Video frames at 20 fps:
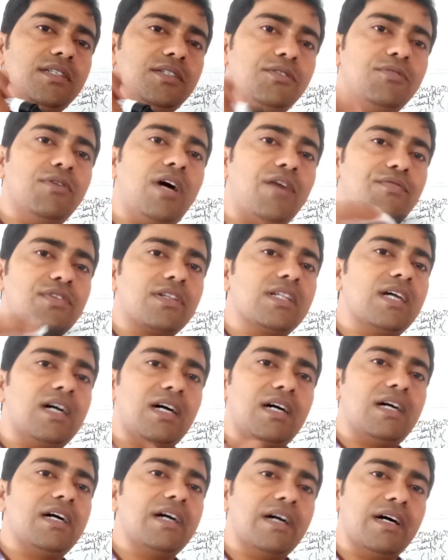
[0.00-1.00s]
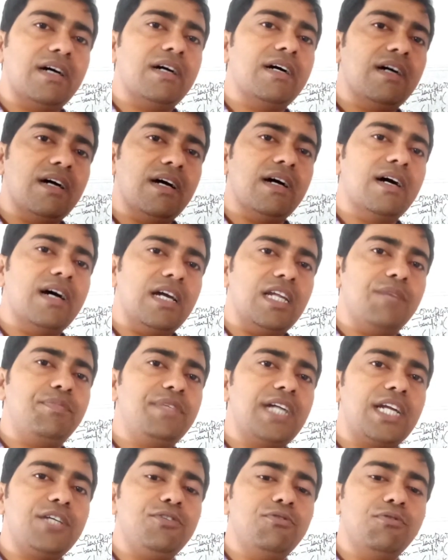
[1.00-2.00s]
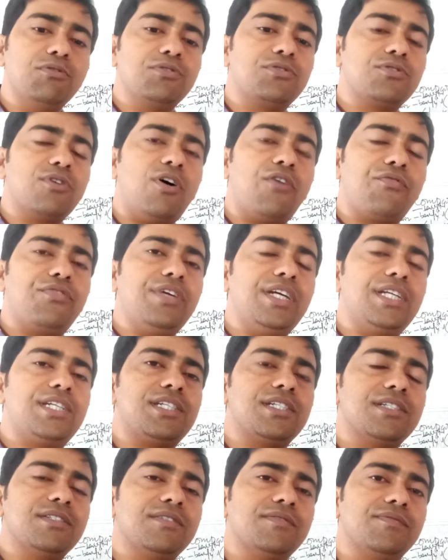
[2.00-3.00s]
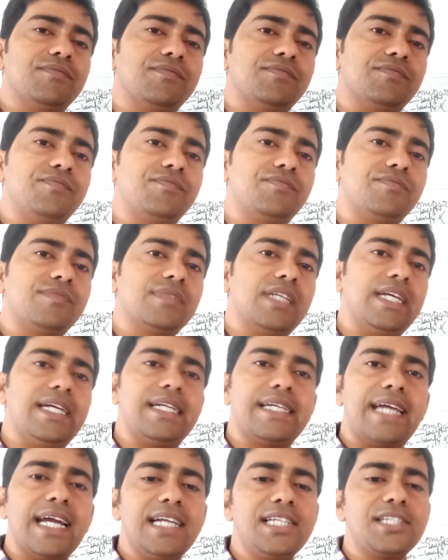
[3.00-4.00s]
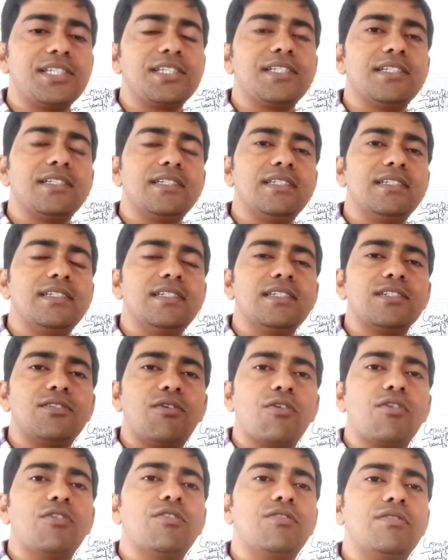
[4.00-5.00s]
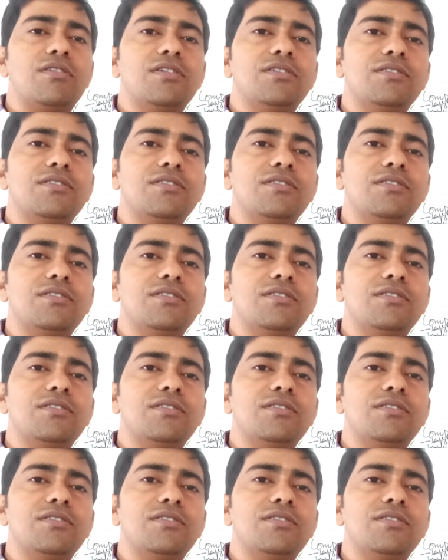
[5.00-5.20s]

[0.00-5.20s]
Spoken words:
You know, after the repeated use of it, it gets corroded,